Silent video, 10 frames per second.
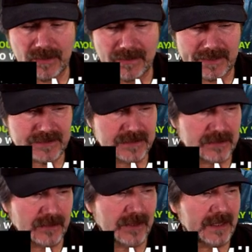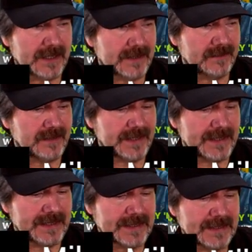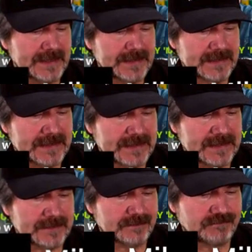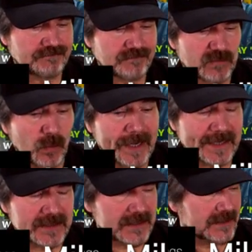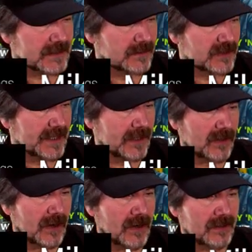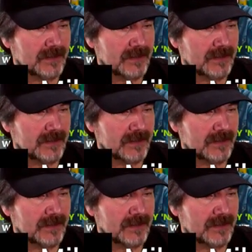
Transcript: As you know, a lot of the uh, rating systems there are